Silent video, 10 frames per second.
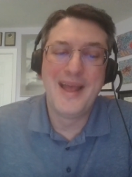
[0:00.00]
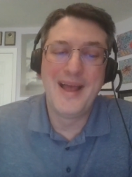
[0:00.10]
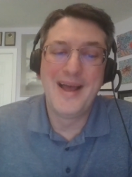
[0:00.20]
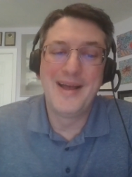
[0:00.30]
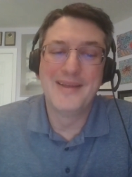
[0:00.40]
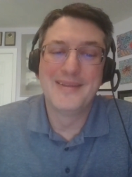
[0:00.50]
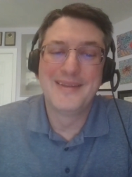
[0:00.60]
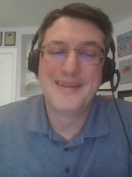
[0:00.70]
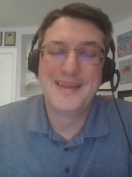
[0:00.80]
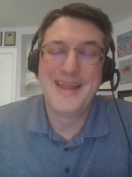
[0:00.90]
Uh,
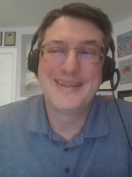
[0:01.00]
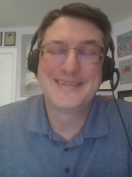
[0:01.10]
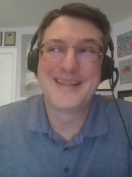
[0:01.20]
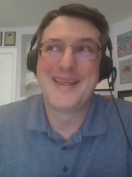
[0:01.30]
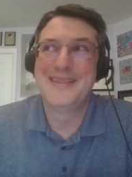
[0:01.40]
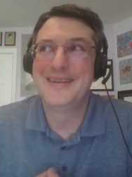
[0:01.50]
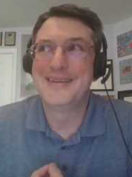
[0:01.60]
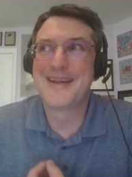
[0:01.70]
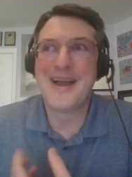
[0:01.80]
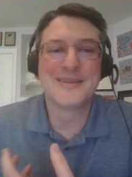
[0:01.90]
it's the
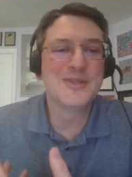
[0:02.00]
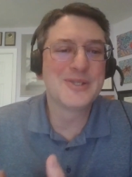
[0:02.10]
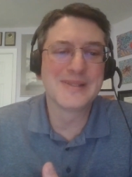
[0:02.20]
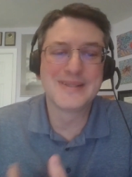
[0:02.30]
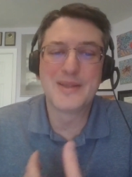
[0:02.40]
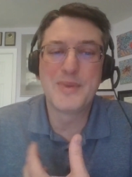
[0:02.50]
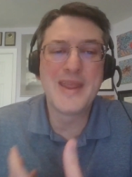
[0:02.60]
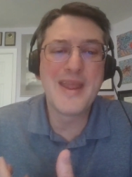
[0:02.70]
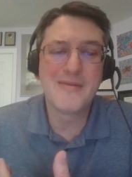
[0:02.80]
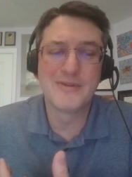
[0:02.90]
cognitions, the
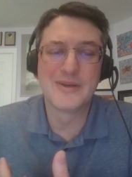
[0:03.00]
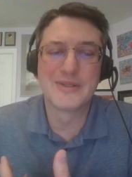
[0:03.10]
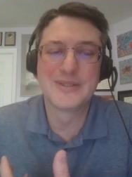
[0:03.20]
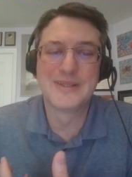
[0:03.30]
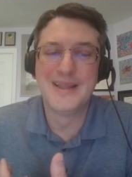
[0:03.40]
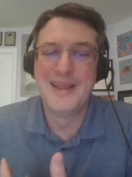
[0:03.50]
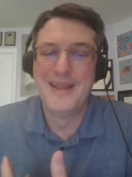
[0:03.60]
behaviors